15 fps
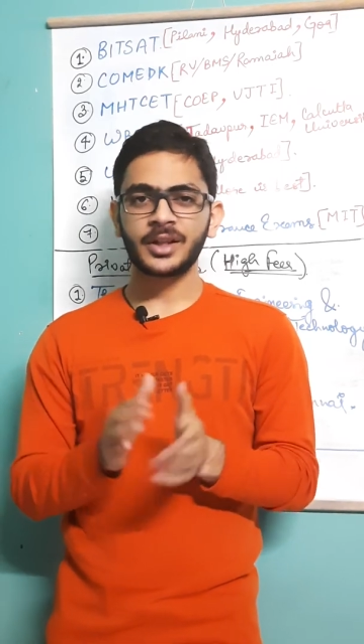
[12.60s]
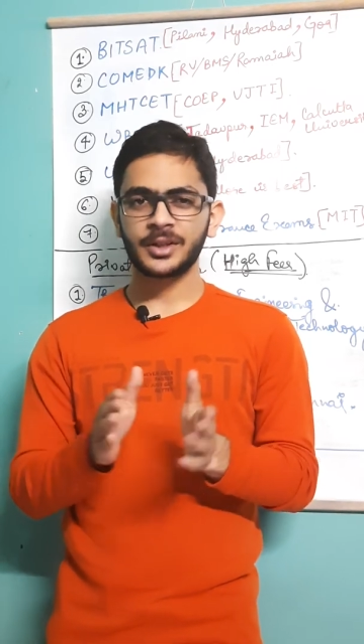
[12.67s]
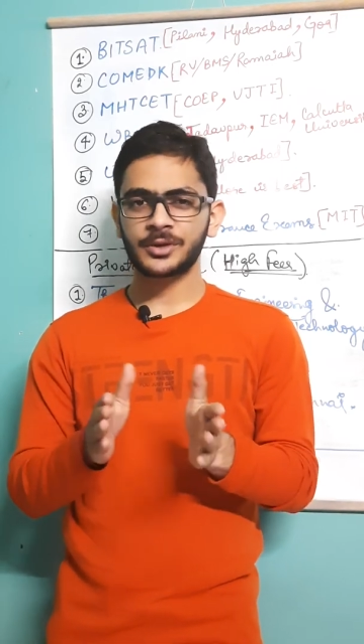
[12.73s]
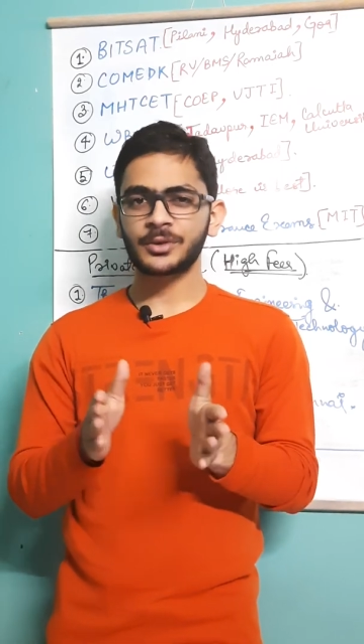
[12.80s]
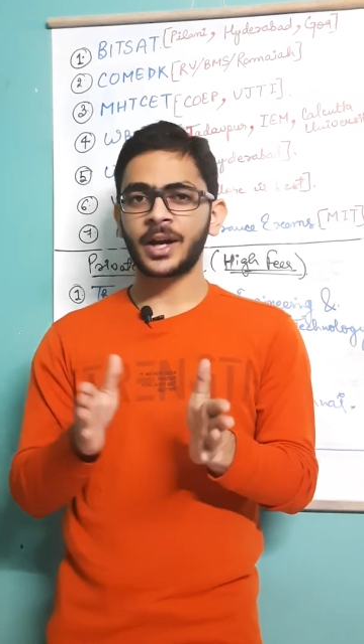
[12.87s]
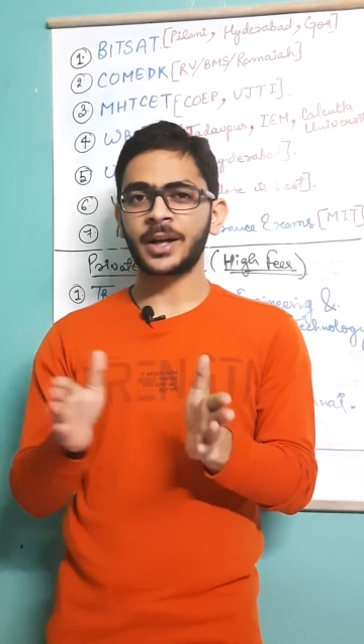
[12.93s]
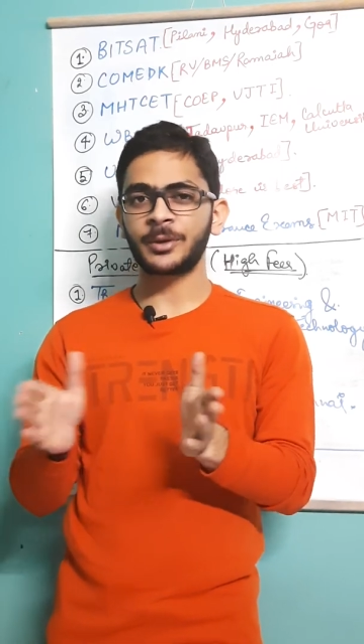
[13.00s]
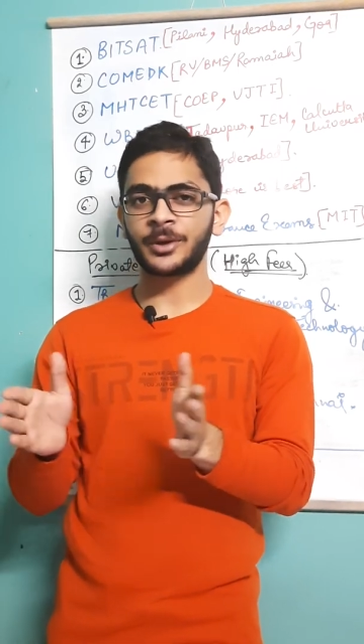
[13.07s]

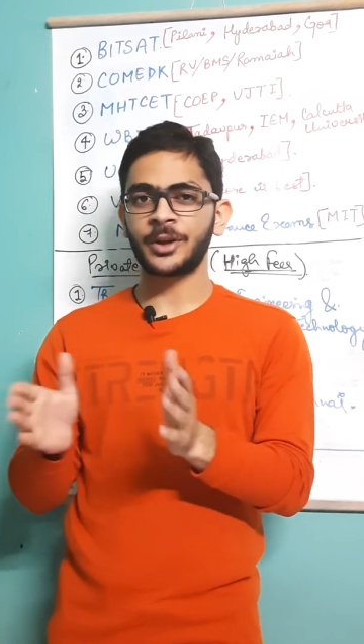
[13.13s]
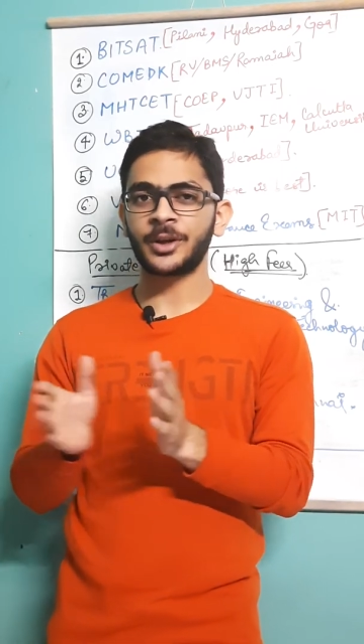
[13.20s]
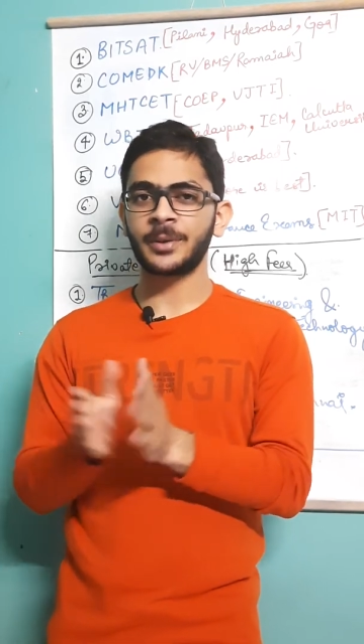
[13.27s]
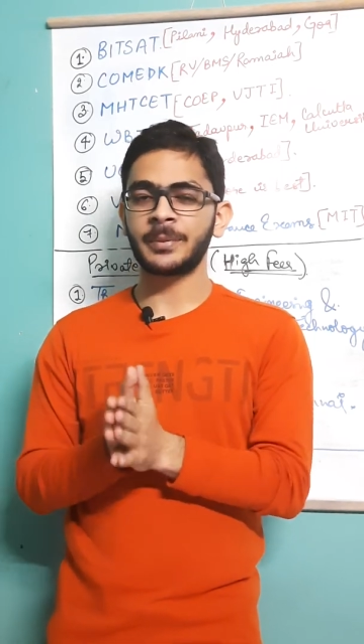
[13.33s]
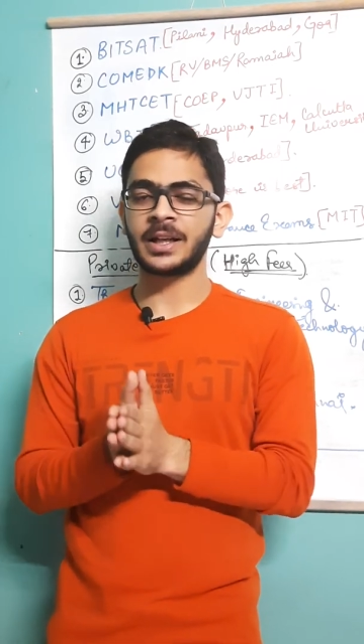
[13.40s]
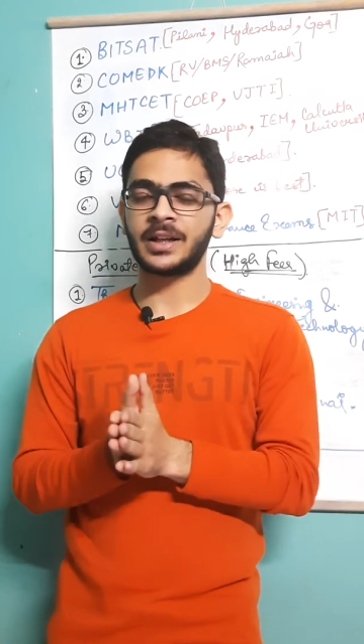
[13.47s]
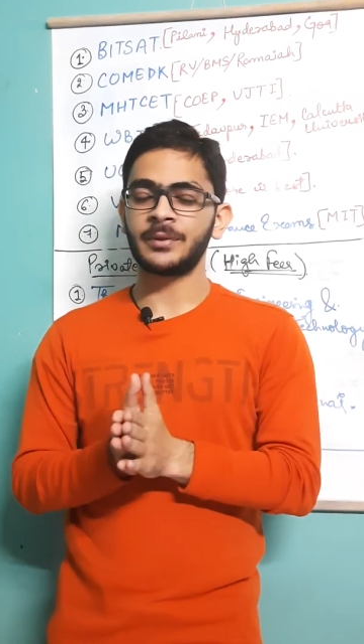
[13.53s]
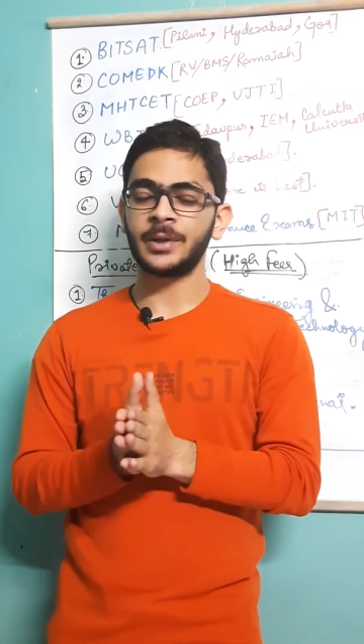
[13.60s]
so I could not
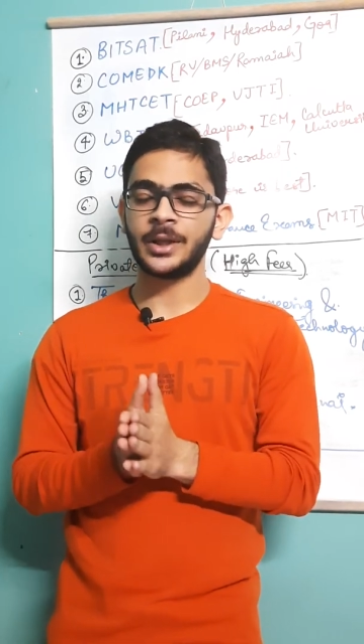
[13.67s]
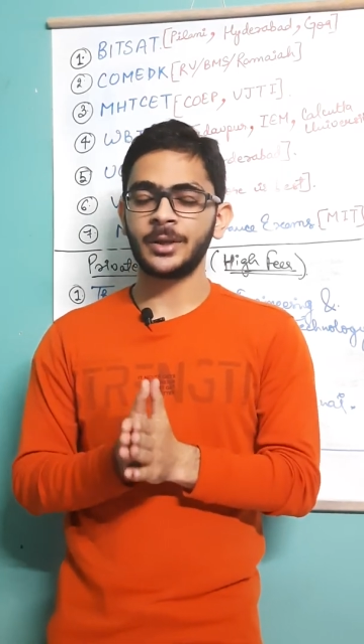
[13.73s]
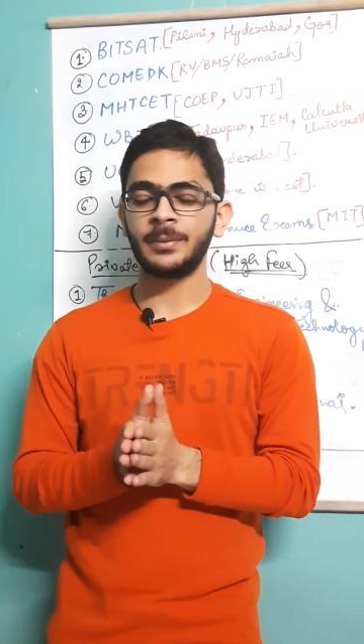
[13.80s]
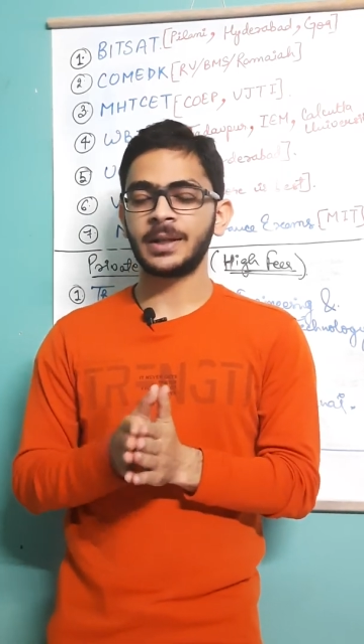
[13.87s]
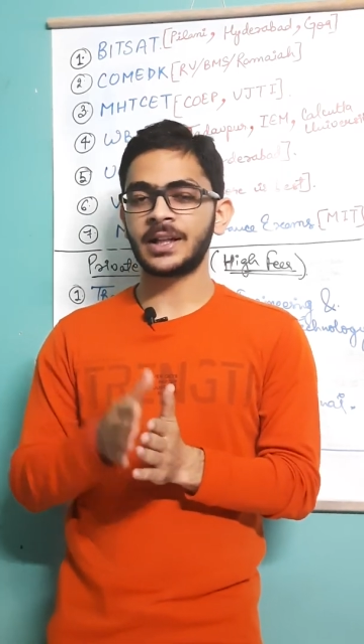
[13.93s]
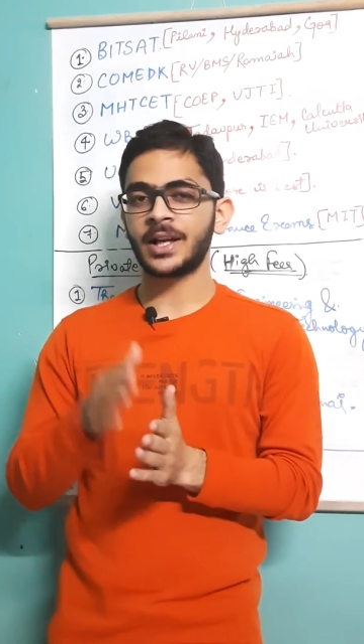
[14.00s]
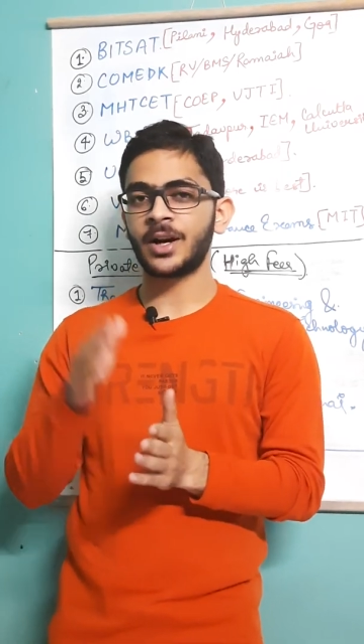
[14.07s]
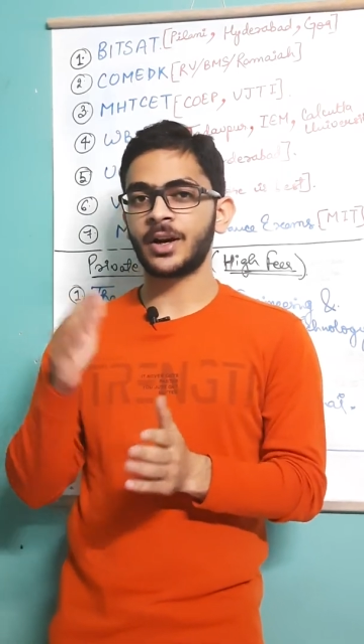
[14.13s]
make a video,
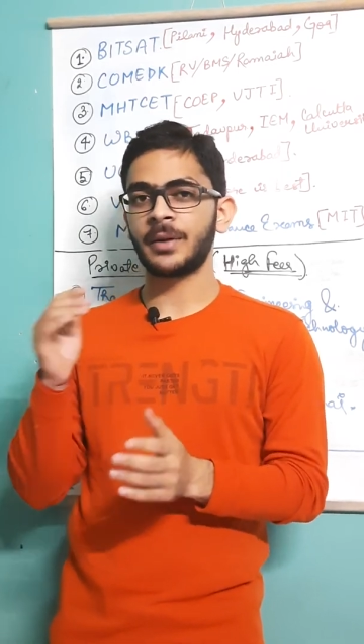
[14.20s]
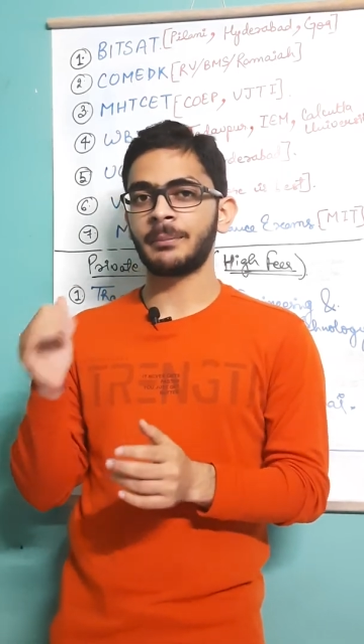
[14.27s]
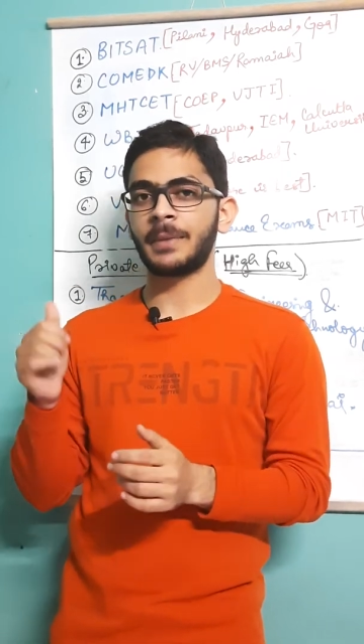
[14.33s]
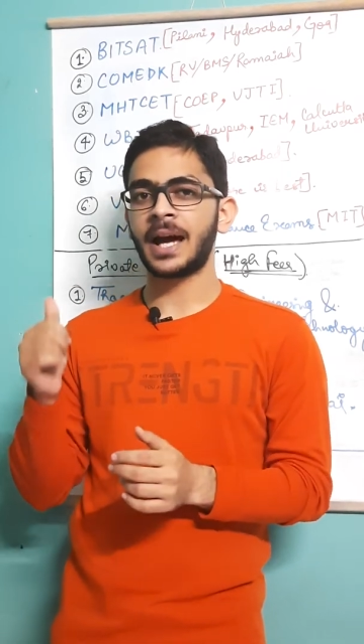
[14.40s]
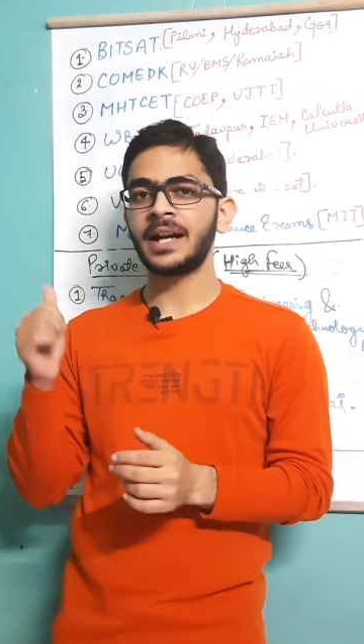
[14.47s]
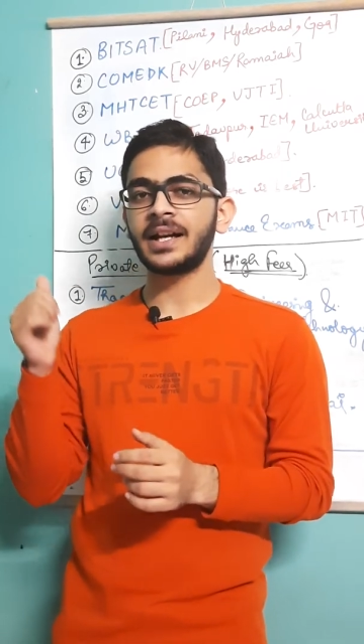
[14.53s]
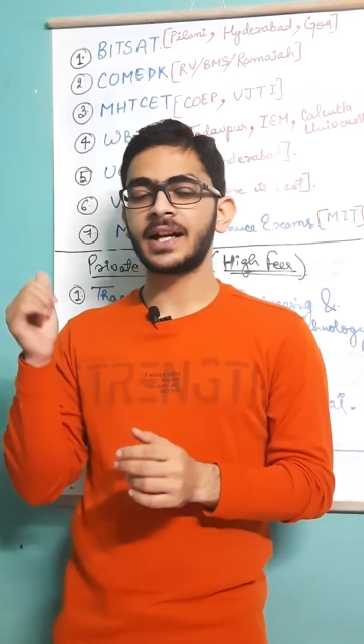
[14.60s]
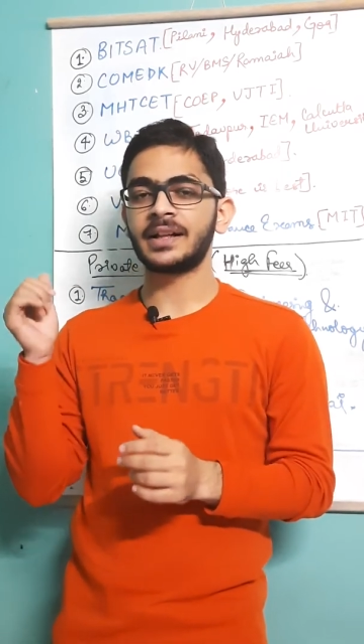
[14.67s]
but now I am back.